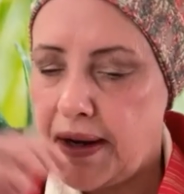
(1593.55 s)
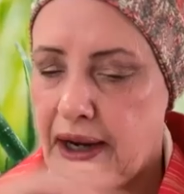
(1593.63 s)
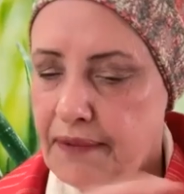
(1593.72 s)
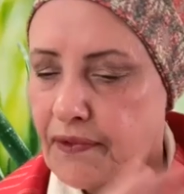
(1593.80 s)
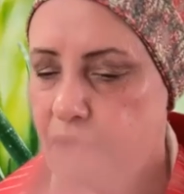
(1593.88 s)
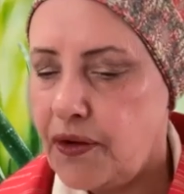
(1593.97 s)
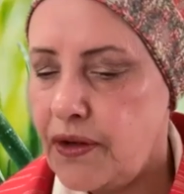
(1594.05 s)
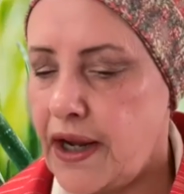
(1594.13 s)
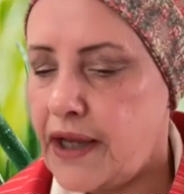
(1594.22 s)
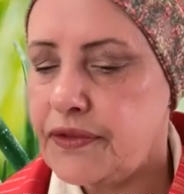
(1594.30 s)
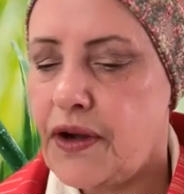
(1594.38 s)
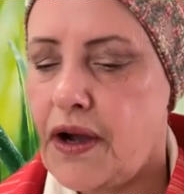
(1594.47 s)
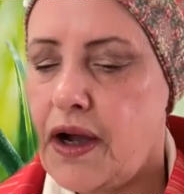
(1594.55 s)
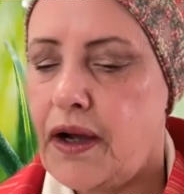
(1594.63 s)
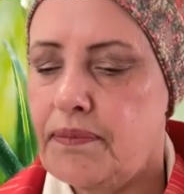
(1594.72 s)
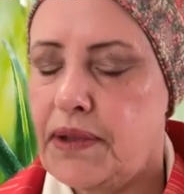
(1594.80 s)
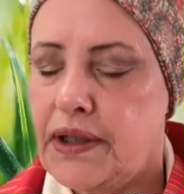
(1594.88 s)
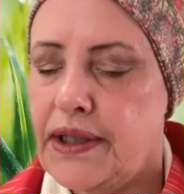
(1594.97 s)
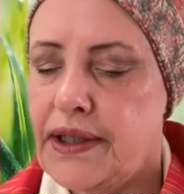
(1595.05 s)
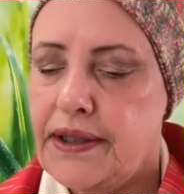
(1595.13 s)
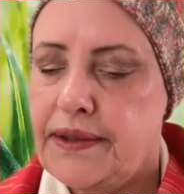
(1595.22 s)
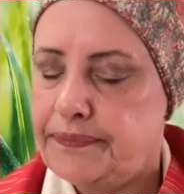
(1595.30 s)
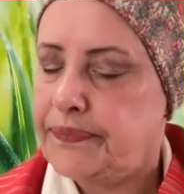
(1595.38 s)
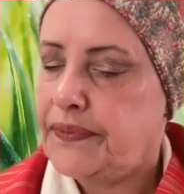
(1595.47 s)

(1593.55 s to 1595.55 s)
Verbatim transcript: I wrote out the homily